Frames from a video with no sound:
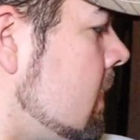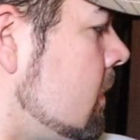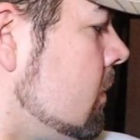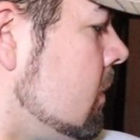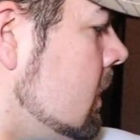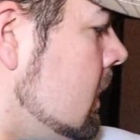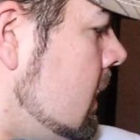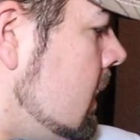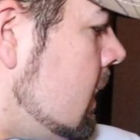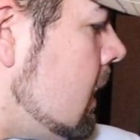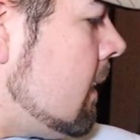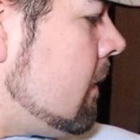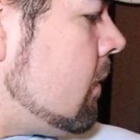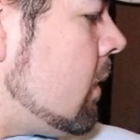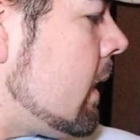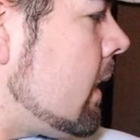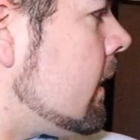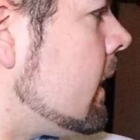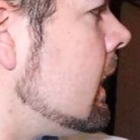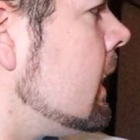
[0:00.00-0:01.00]
I really love
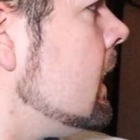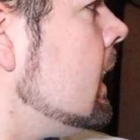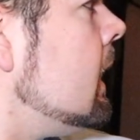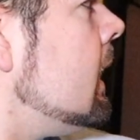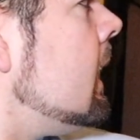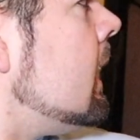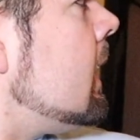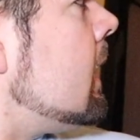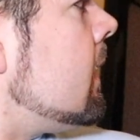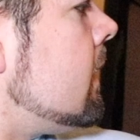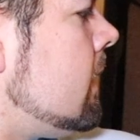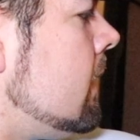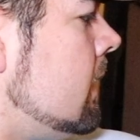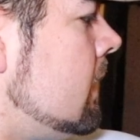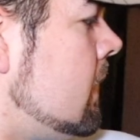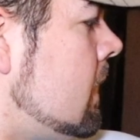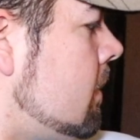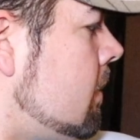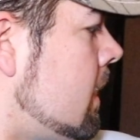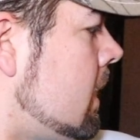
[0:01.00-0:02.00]
wearing, and I think
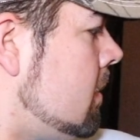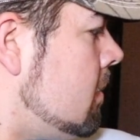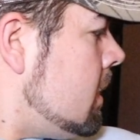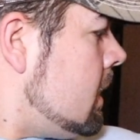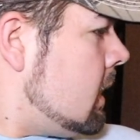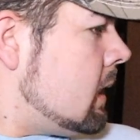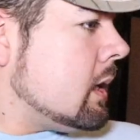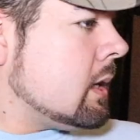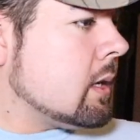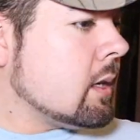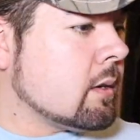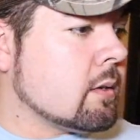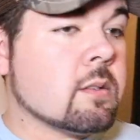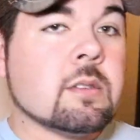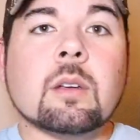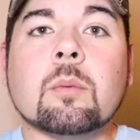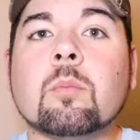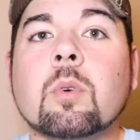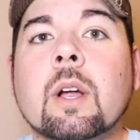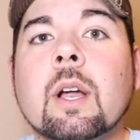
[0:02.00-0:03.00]
they might be in here
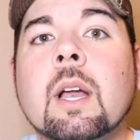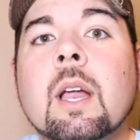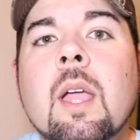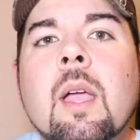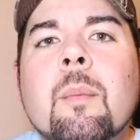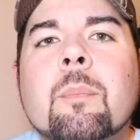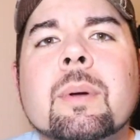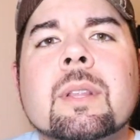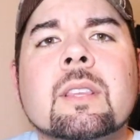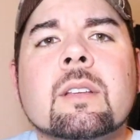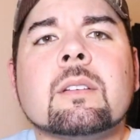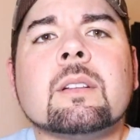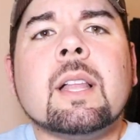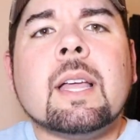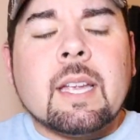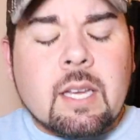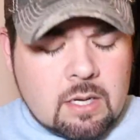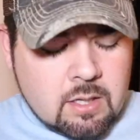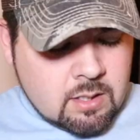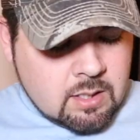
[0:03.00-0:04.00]
somewhere, but they're
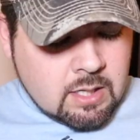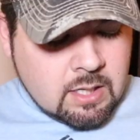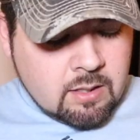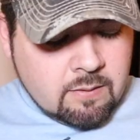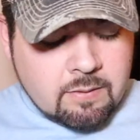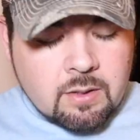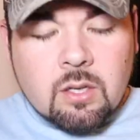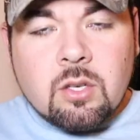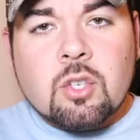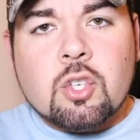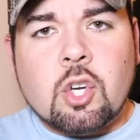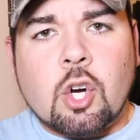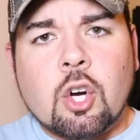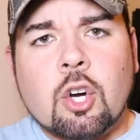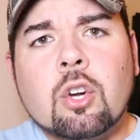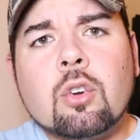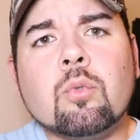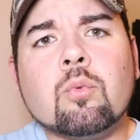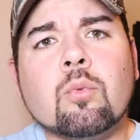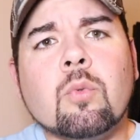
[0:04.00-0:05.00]
like kind of a
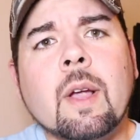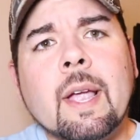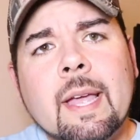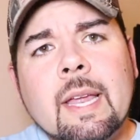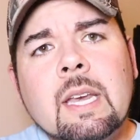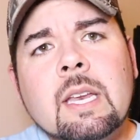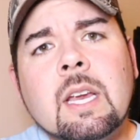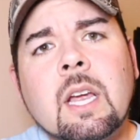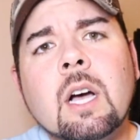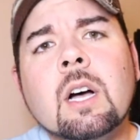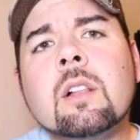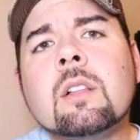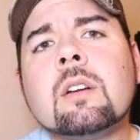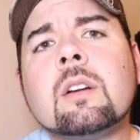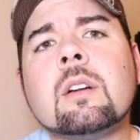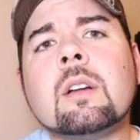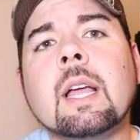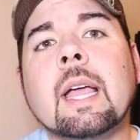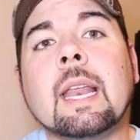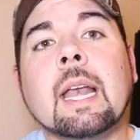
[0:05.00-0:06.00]
dark red
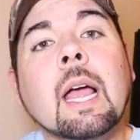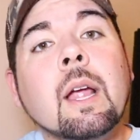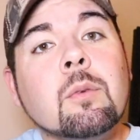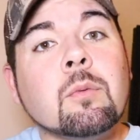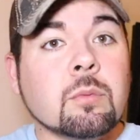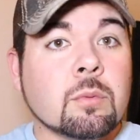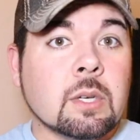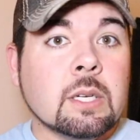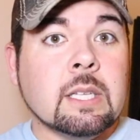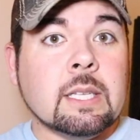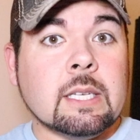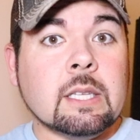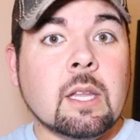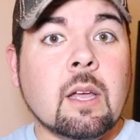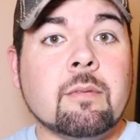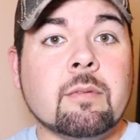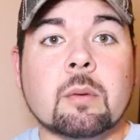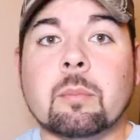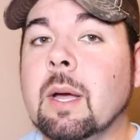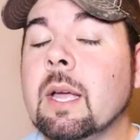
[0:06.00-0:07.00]
color, and I really
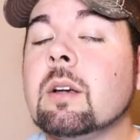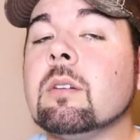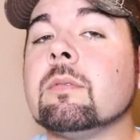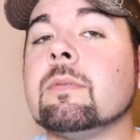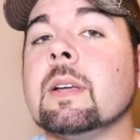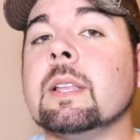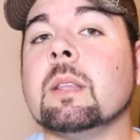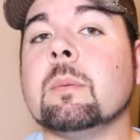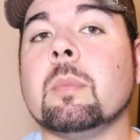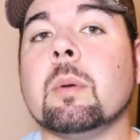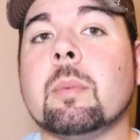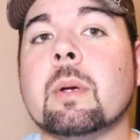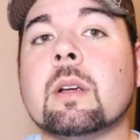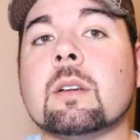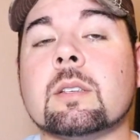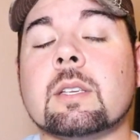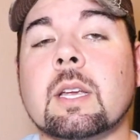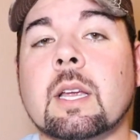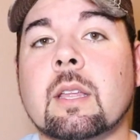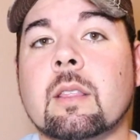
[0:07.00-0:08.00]
love them. I don't find them
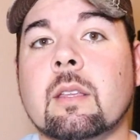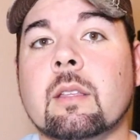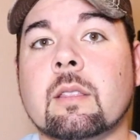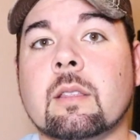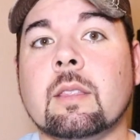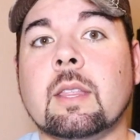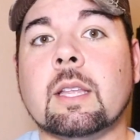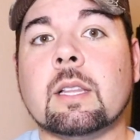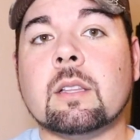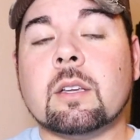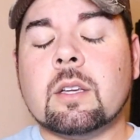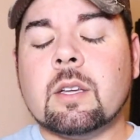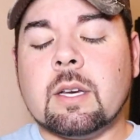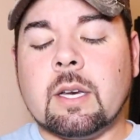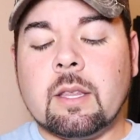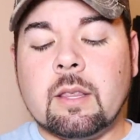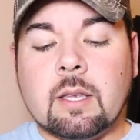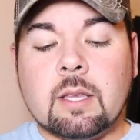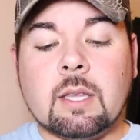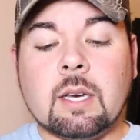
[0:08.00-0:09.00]
embarrassing. I think that they look good.
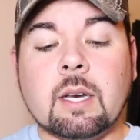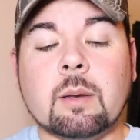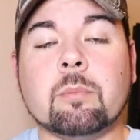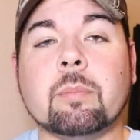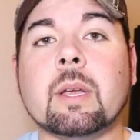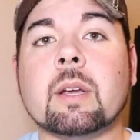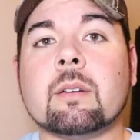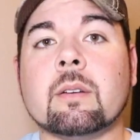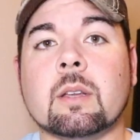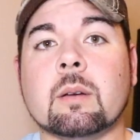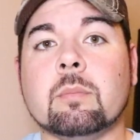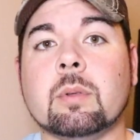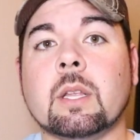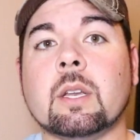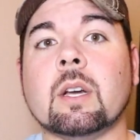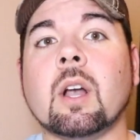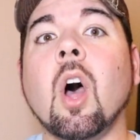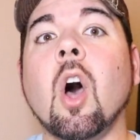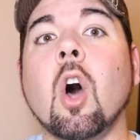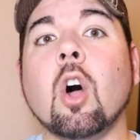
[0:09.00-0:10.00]
I think that I period
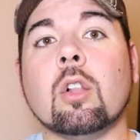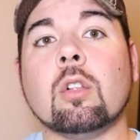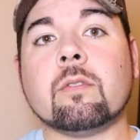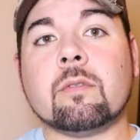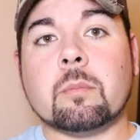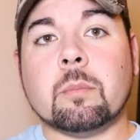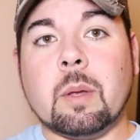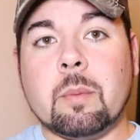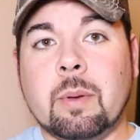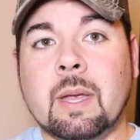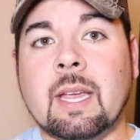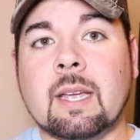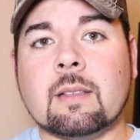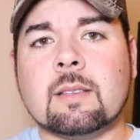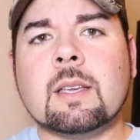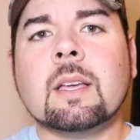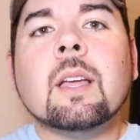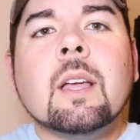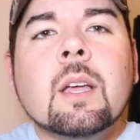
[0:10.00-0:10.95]
blooded all over my pants.